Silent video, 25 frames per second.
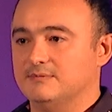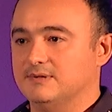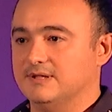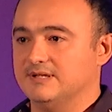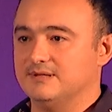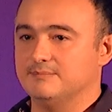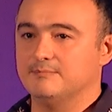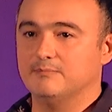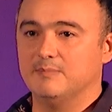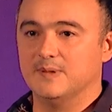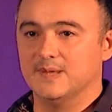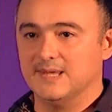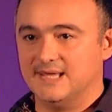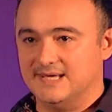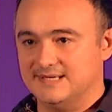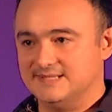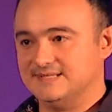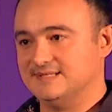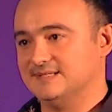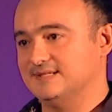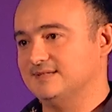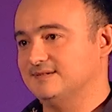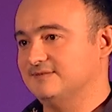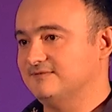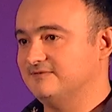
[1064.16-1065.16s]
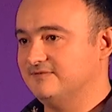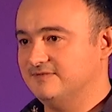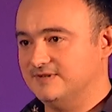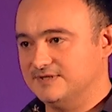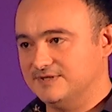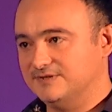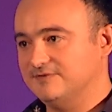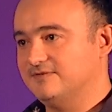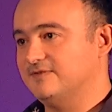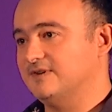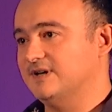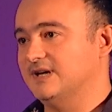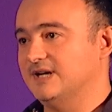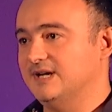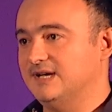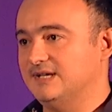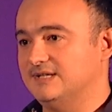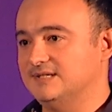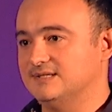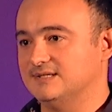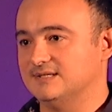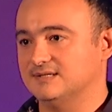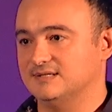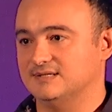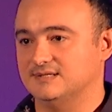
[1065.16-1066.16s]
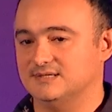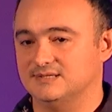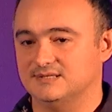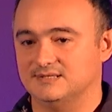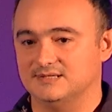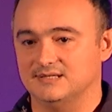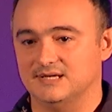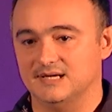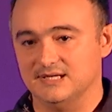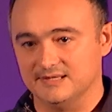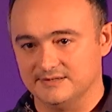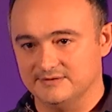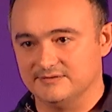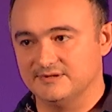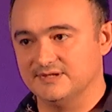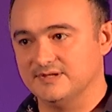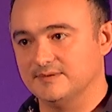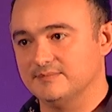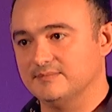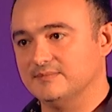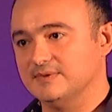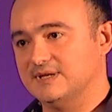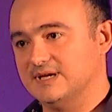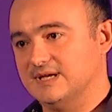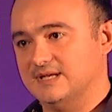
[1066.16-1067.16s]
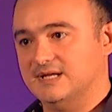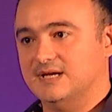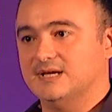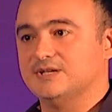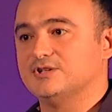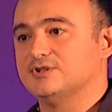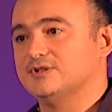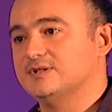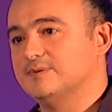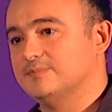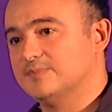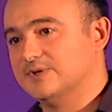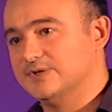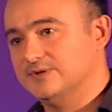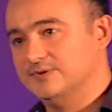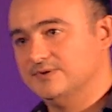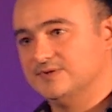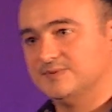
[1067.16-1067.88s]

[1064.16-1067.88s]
blessed verified algorithm can actually produce